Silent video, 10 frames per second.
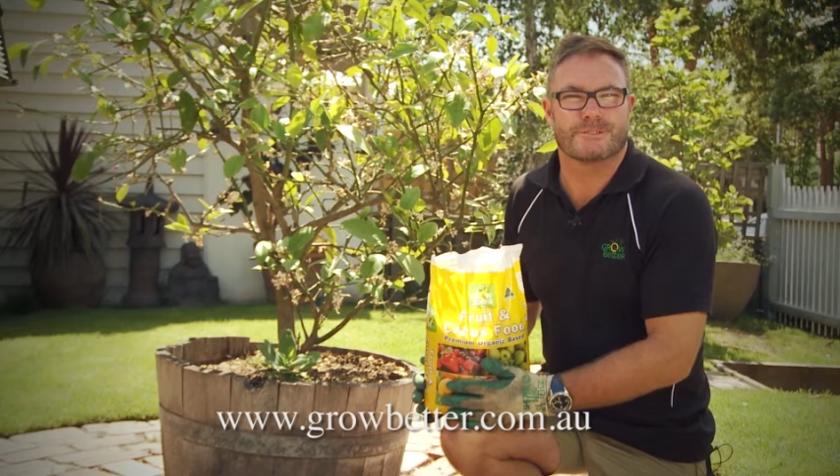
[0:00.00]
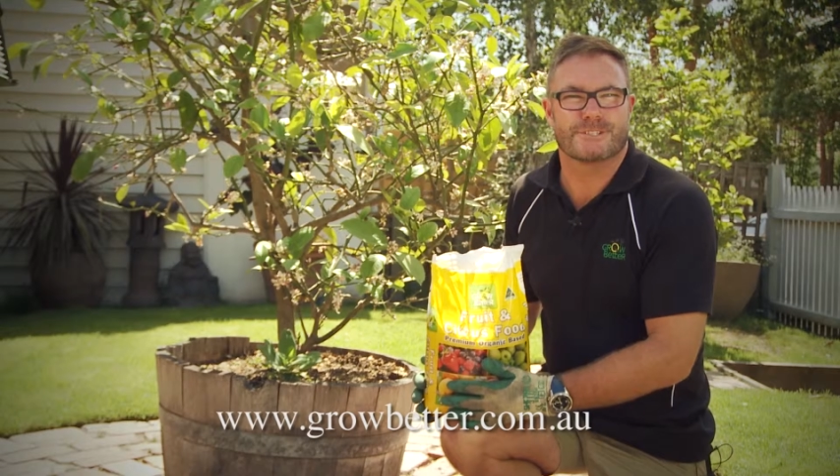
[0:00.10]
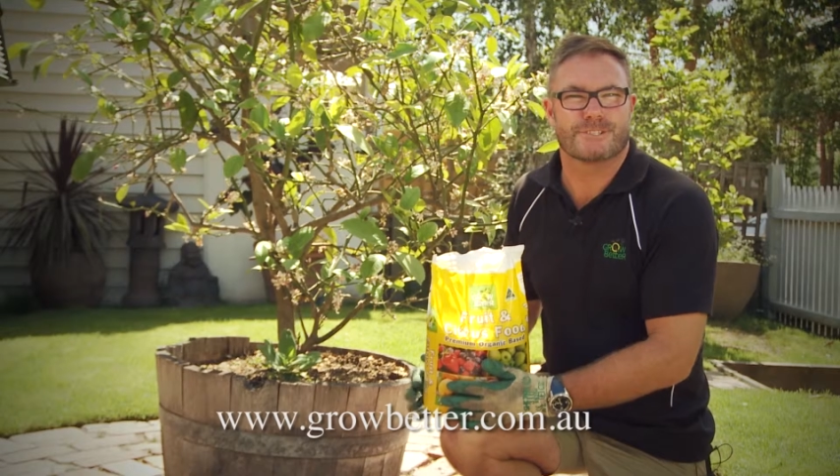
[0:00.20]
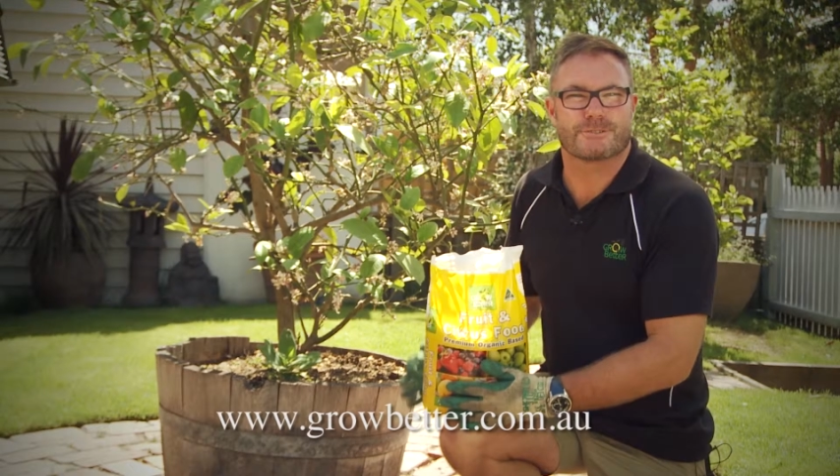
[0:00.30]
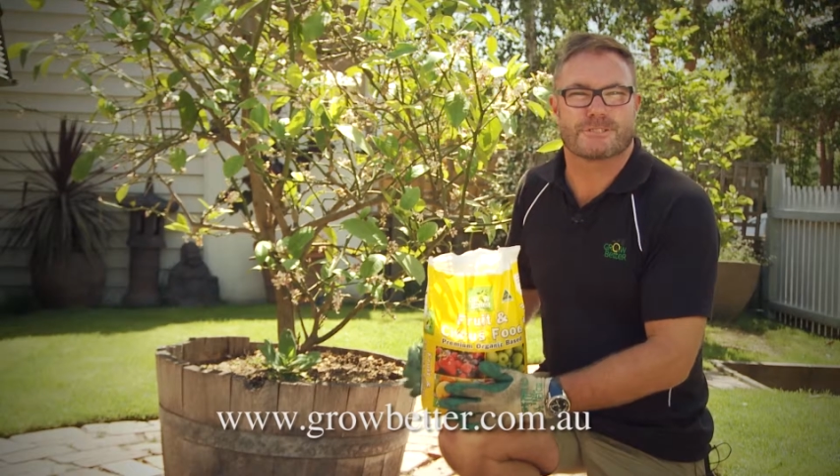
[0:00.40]
and
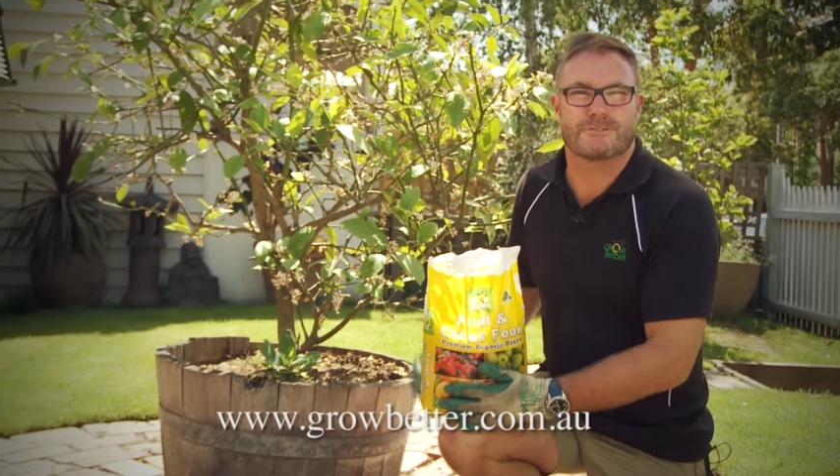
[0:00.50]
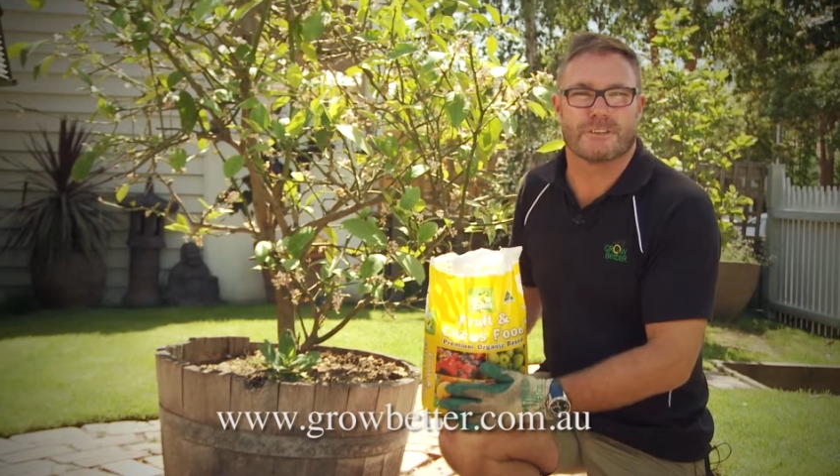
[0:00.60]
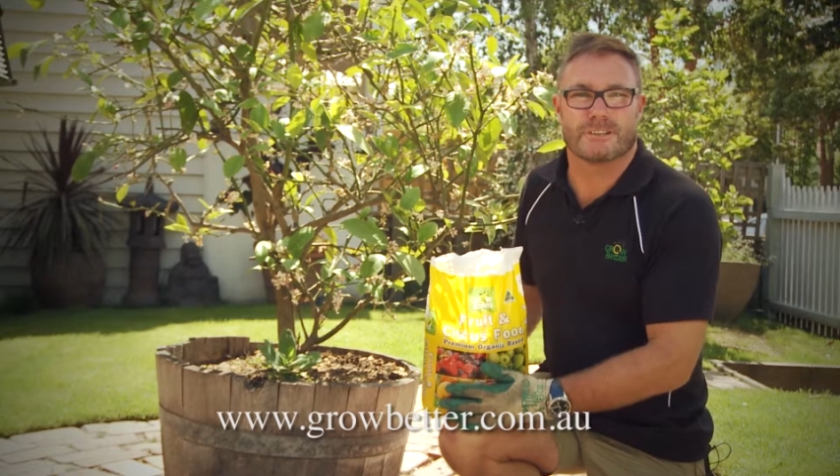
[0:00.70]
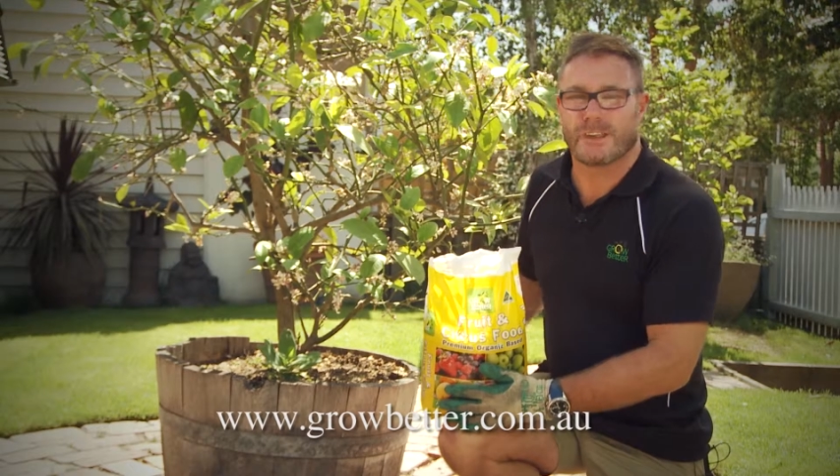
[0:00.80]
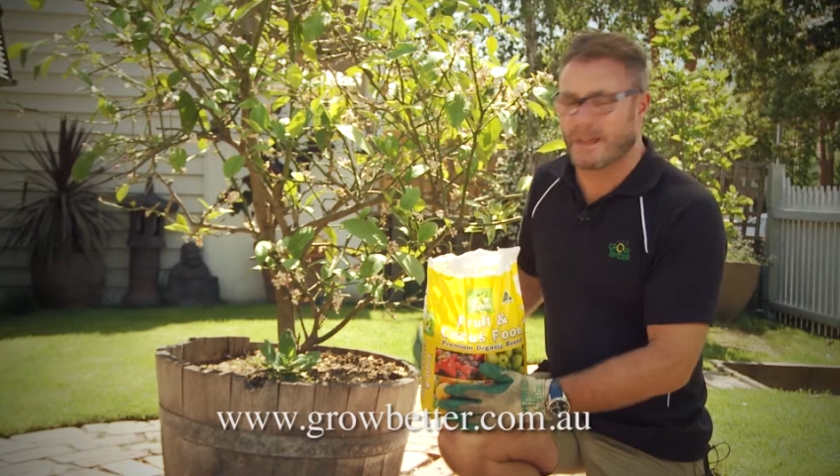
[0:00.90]
citrus
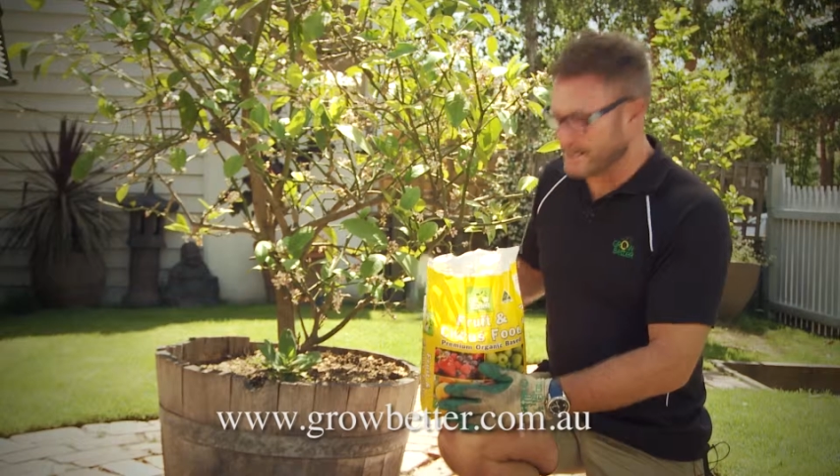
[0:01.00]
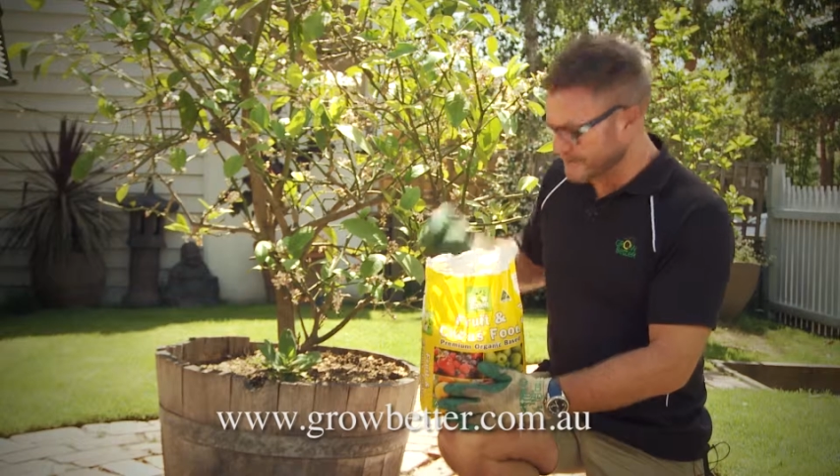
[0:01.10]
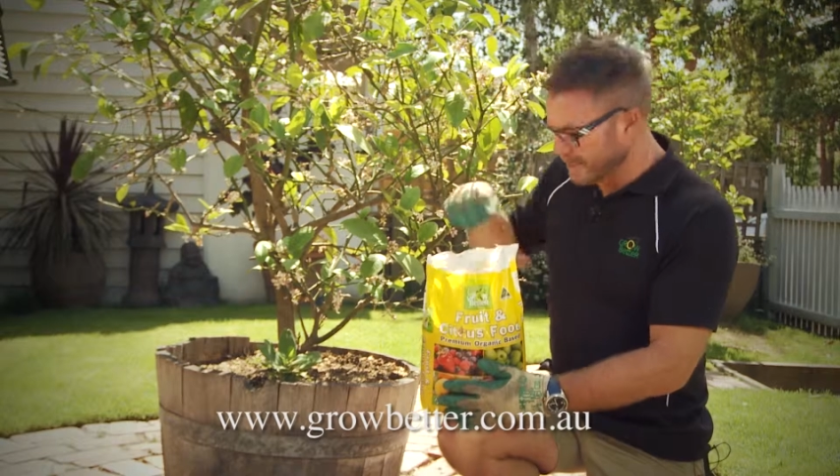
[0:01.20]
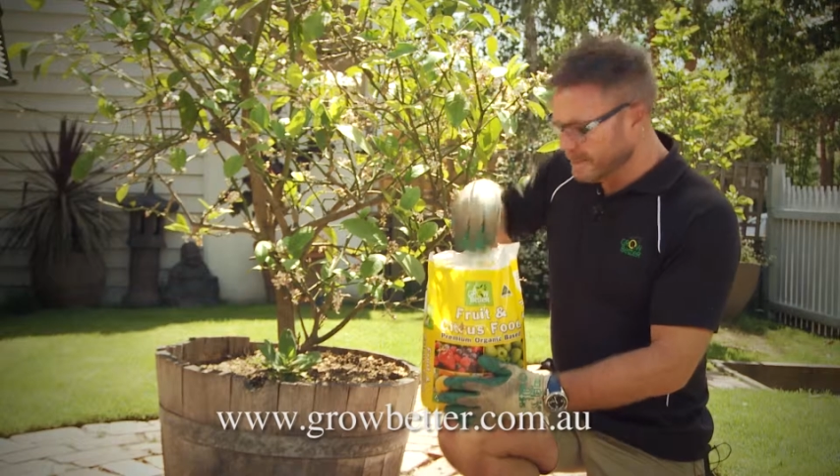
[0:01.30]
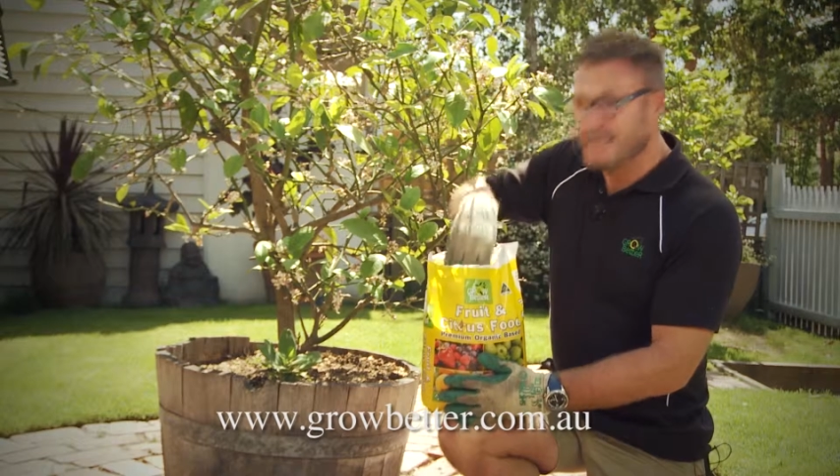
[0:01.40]

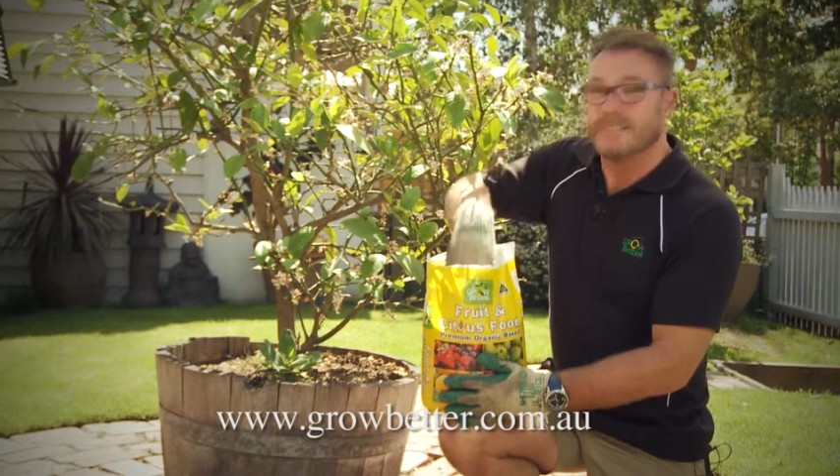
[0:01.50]
fertiliser,